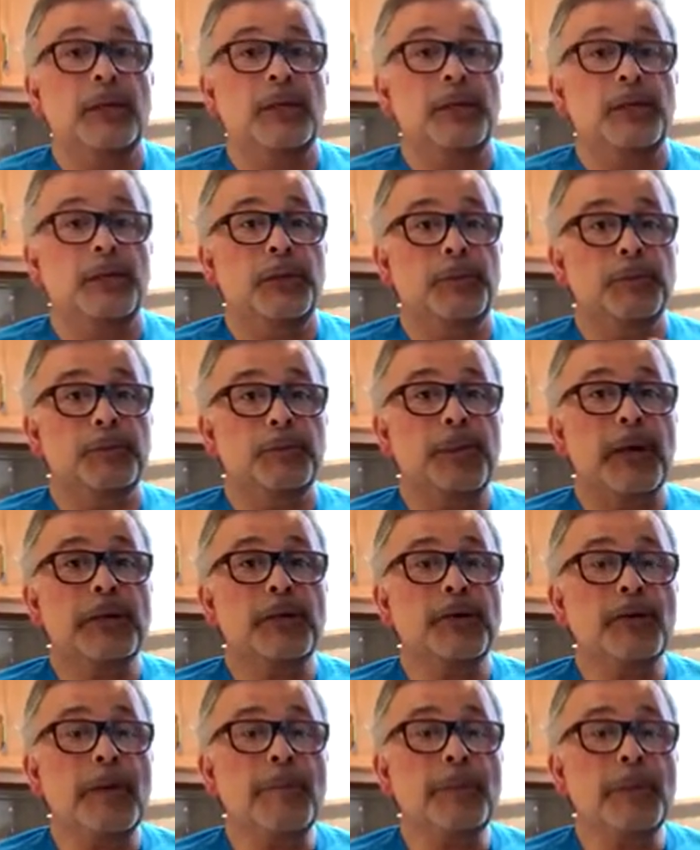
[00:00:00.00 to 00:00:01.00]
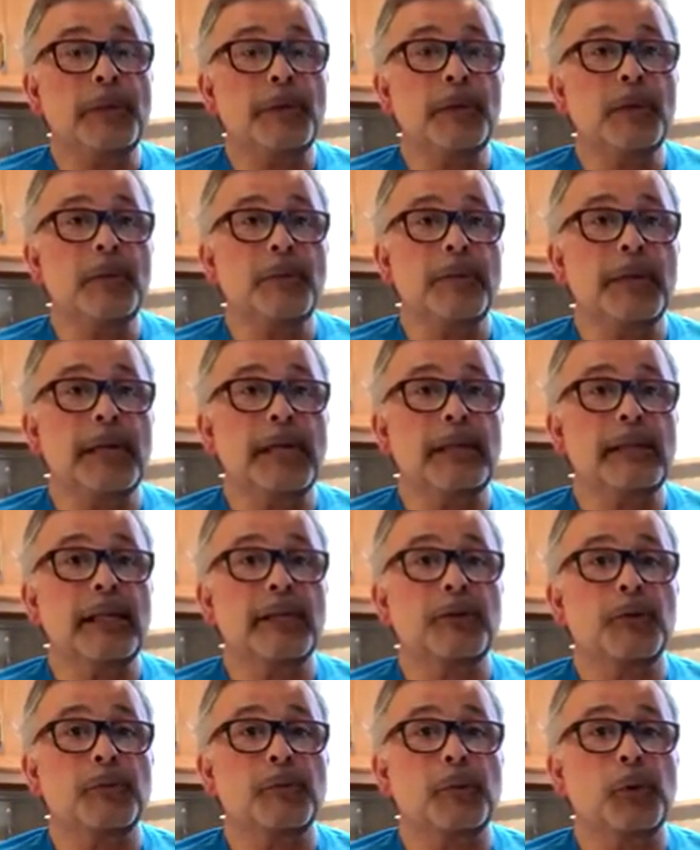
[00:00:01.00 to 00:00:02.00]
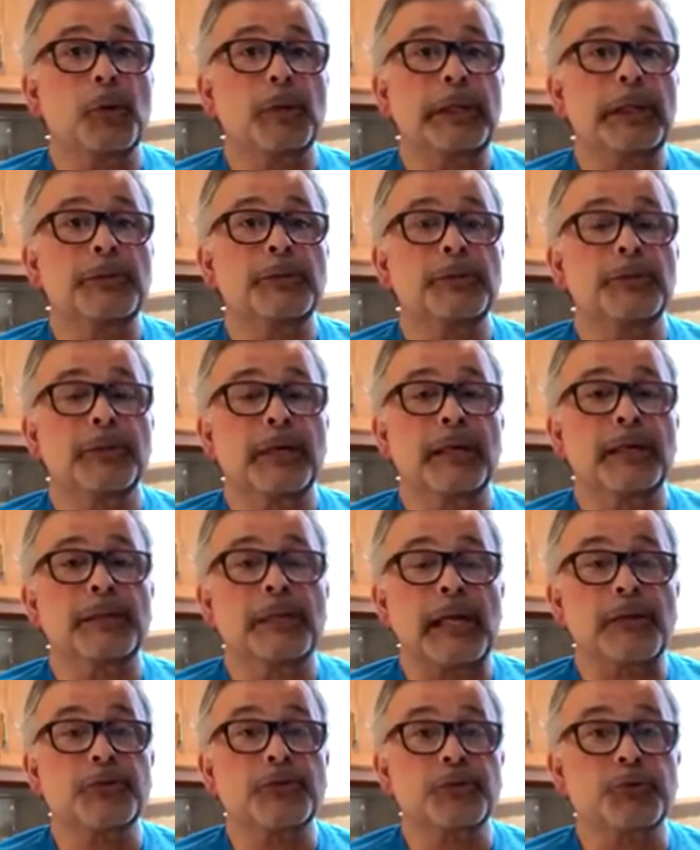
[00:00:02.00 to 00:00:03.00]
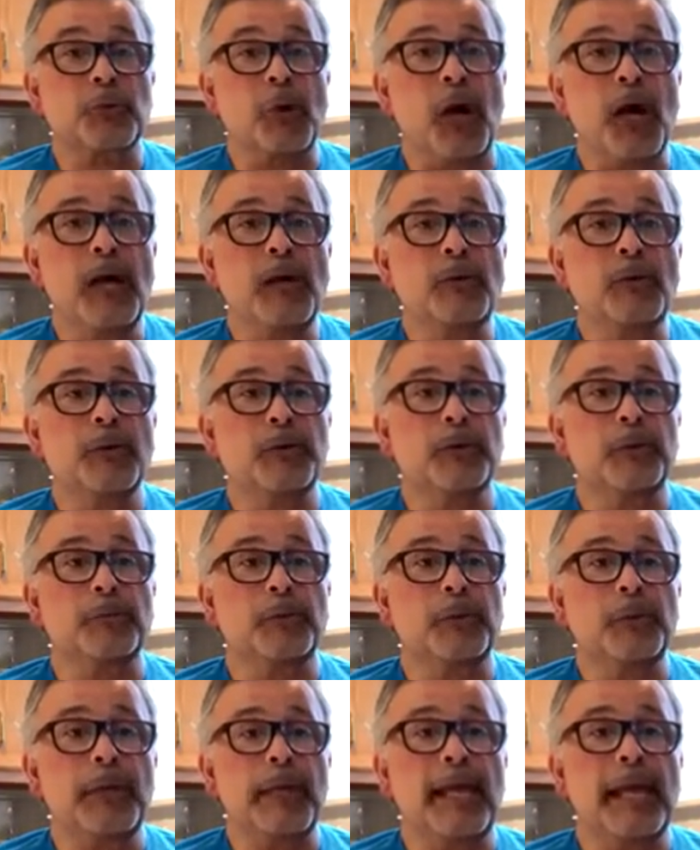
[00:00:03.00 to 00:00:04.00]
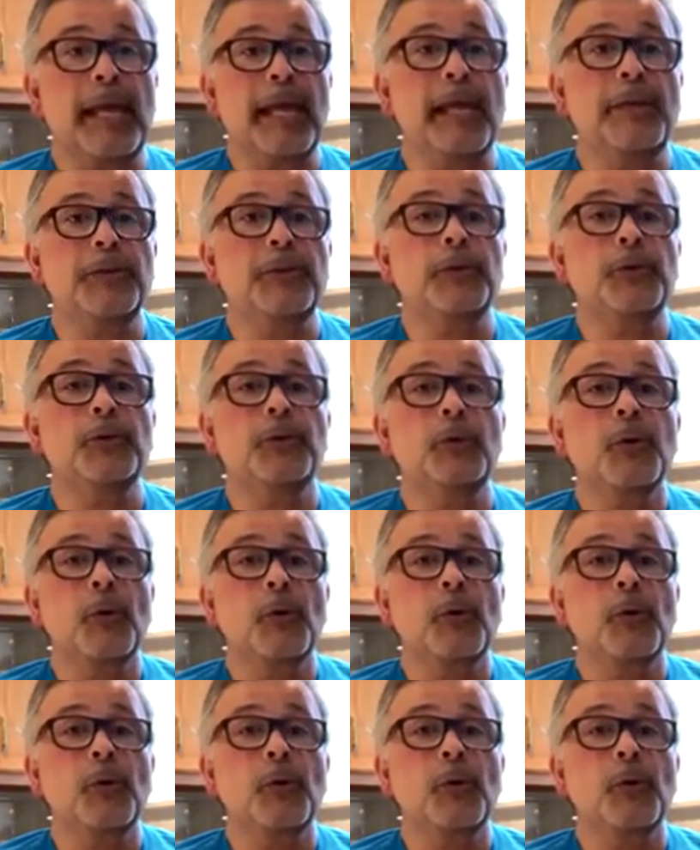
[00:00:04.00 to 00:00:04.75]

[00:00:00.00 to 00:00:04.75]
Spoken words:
you pucker up a little bit like you're blowing into a straw, where you blow, and you